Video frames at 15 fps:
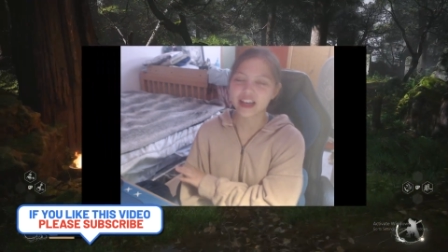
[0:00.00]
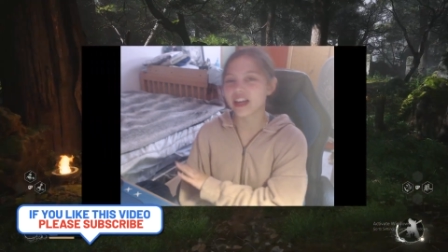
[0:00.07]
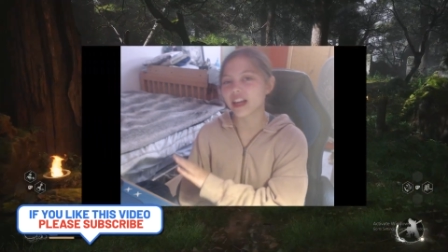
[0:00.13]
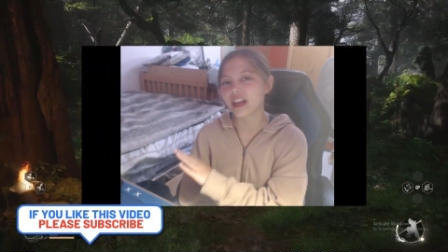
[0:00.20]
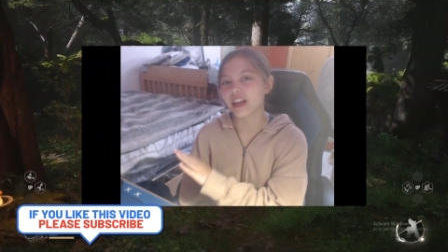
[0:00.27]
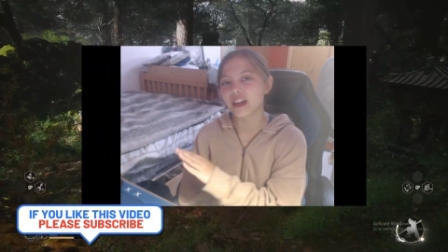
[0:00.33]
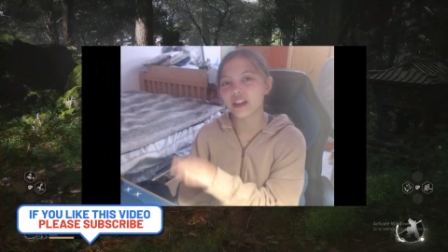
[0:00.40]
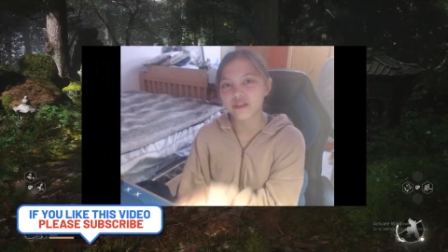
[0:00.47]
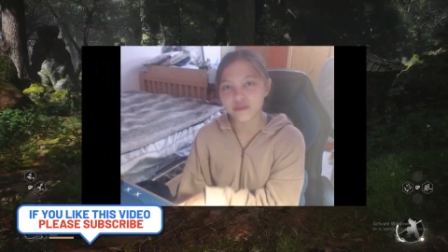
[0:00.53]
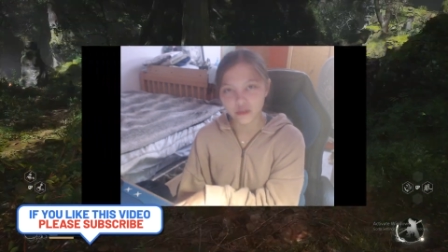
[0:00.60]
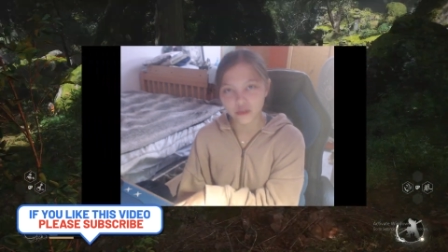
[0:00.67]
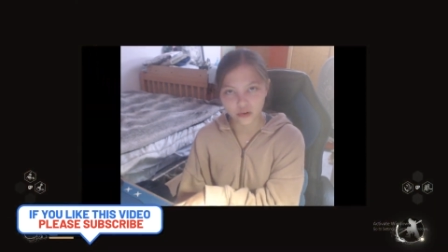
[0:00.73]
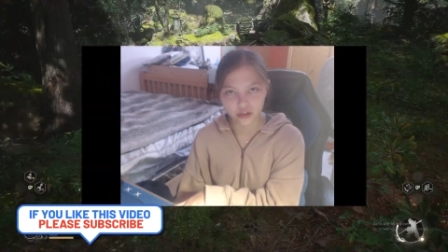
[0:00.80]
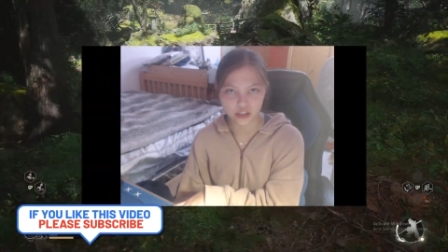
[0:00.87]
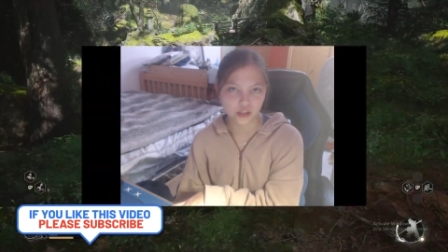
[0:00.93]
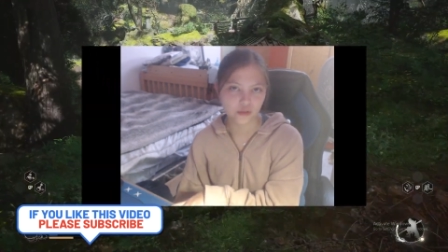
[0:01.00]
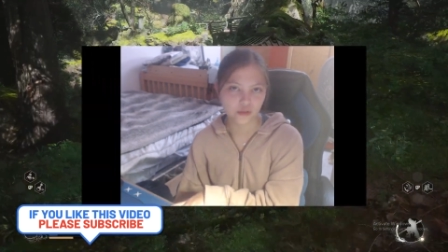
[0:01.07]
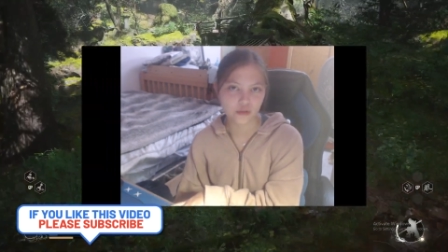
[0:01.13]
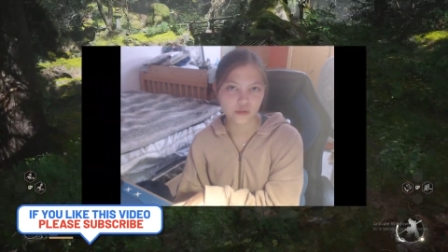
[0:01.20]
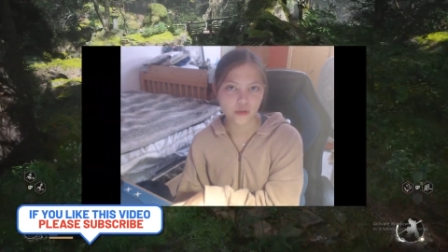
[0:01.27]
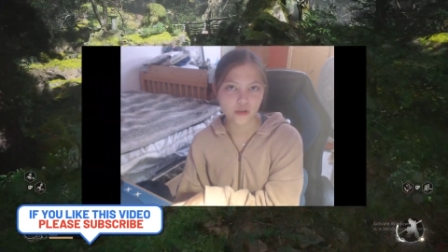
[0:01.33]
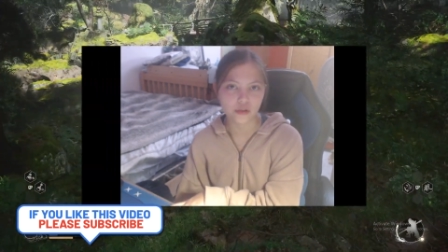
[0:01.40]
in the Forest of the
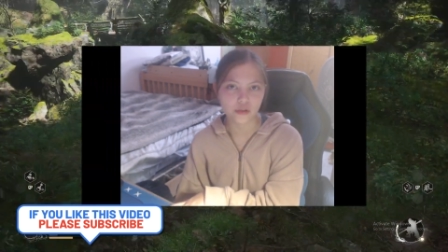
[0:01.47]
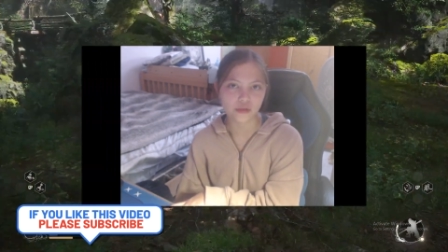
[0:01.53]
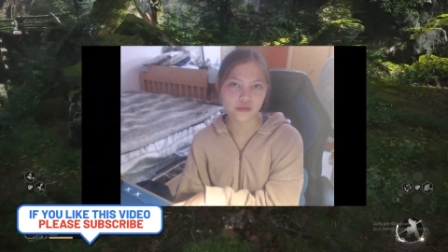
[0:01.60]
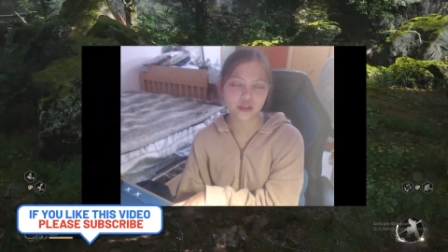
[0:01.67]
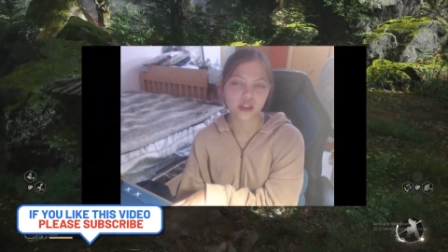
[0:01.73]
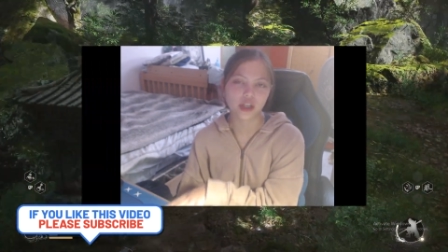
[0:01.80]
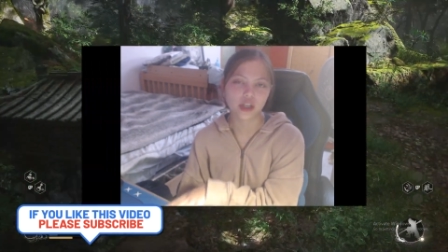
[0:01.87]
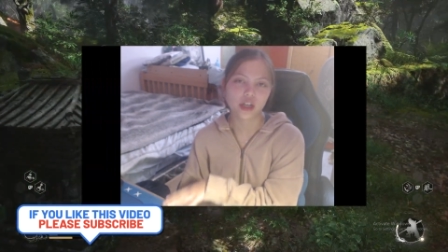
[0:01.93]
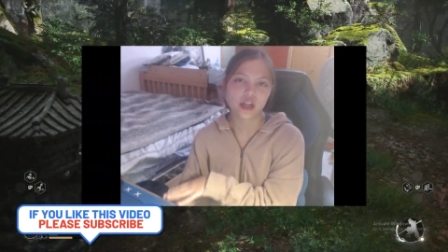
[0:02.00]
Wolves